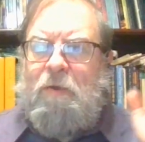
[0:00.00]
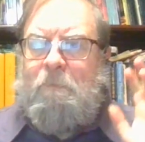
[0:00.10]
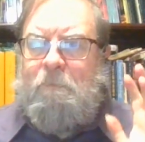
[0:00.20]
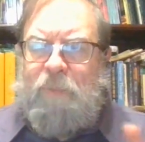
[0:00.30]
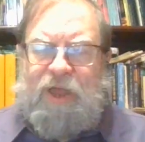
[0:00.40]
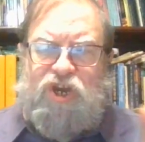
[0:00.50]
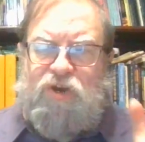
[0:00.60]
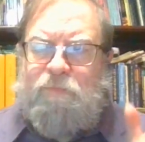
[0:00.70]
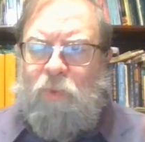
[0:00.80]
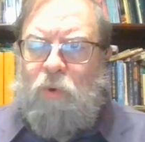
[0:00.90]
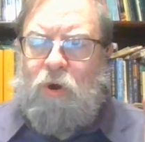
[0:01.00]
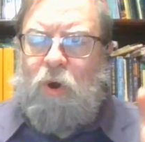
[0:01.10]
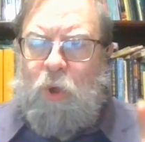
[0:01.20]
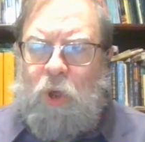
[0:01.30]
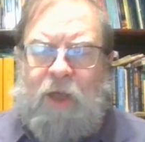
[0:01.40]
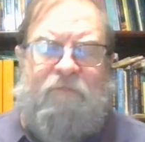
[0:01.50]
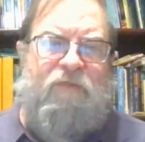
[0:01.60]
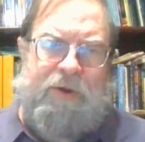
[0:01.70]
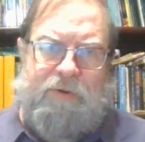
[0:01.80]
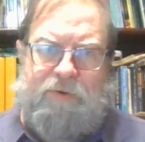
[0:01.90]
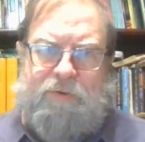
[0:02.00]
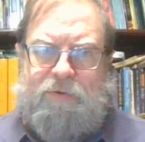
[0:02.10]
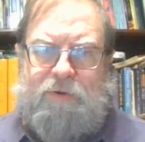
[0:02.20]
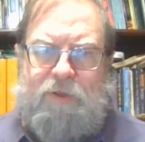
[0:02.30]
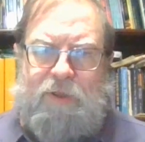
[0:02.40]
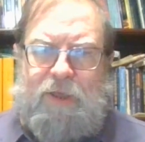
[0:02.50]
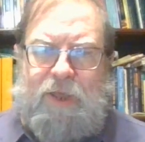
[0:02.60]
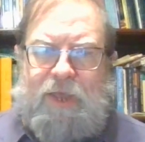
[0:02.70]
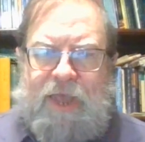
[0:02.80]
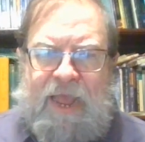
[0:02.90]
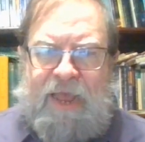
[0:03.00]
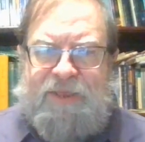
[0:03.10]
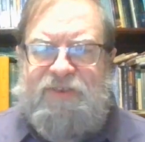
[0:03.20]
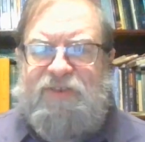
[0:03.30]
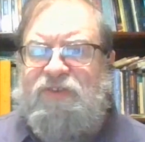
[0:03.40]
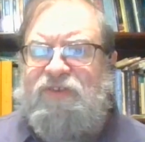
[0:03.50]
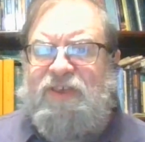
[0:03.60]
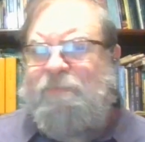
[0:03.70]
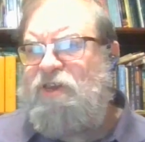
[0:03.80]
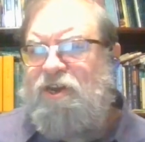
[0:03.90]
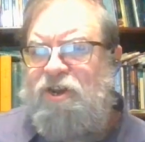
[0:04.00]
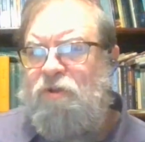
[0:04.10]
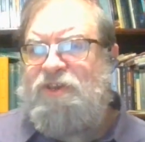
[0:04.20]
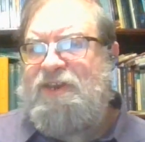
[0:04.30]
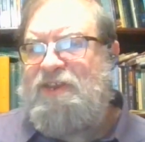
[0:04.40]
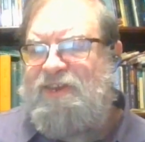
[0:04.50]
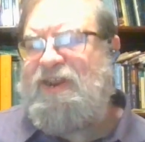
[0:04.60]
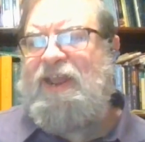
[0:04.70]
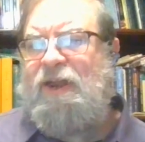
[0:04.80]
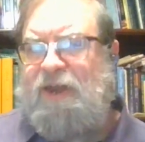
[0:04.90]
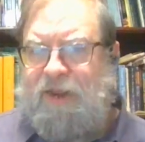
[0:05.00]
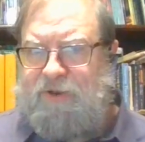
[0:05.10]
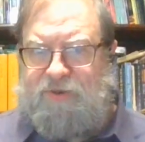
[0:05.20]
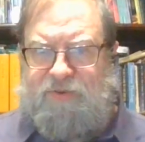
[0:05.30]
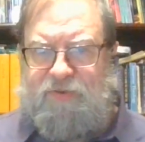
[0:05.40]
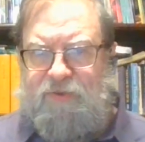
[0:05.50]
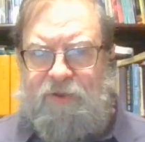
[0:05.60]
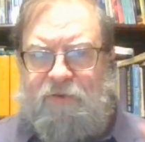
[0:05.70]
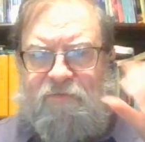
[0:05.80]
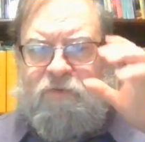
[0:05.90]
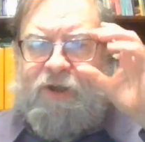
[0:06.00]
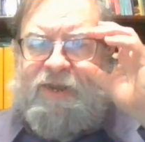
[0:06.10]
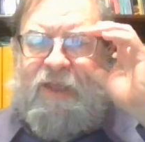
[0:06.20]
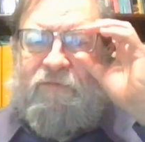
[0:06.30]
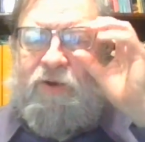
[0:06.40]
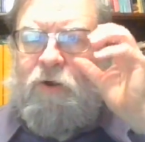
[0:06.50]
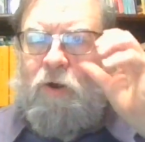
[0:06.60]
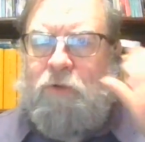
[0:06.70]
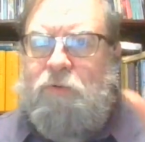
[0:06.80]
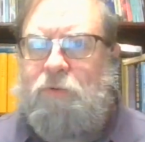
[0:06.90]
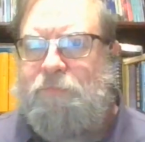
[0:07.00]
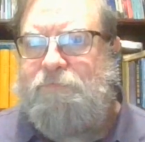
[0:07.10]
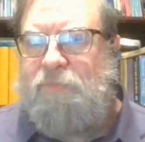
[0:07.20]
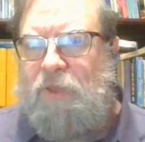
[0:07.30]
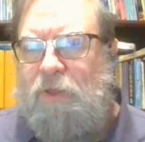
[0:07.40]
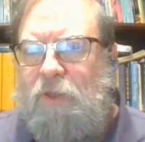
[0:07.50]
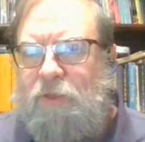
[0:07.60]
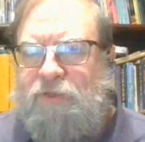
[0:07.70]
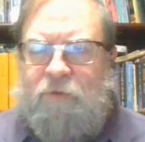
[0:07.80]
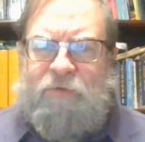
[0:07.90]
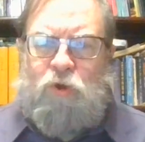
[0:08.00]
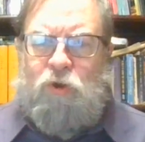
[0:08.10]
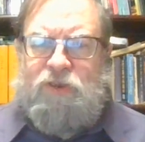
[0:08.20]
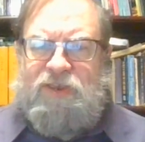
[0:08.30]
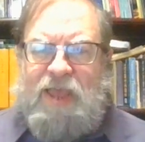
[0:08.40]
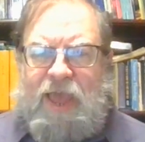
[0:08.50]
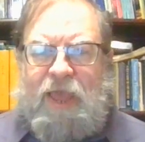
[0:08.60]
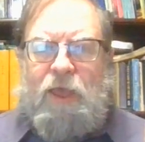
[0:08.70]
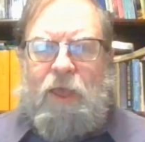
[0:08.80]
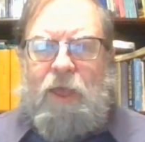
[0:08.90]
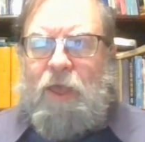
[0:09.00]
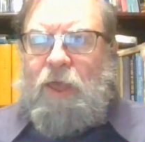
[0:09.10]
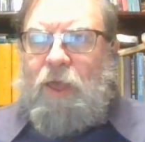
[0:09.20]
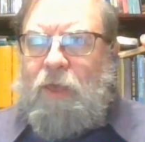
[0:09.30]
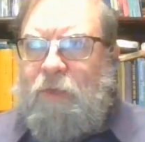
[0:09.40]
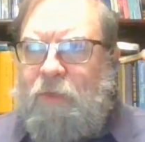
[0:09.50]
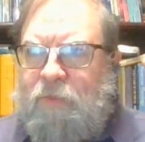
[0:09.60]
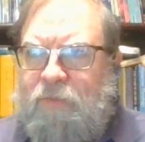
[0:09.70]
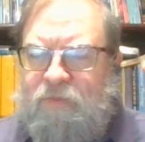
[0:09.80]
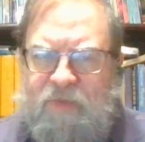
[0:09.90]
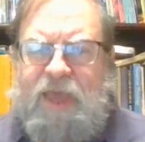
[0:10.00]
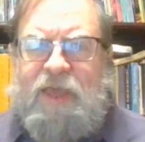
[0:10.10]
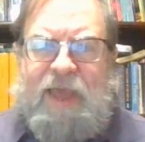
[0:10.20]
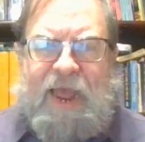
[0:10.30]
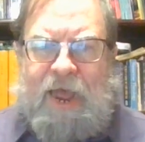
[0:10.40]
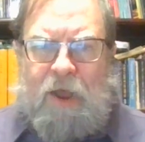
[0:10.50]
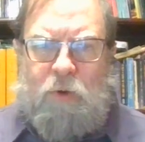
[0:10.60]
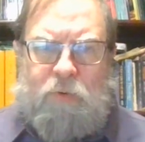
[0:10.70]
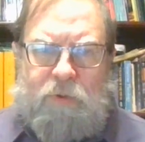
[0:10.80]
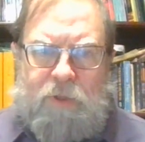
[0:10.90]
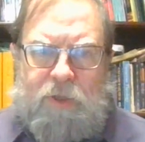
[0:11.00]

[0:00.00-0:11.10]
much more often as substitutes and stand-ins for a definite article. So if you couldn't say the cow,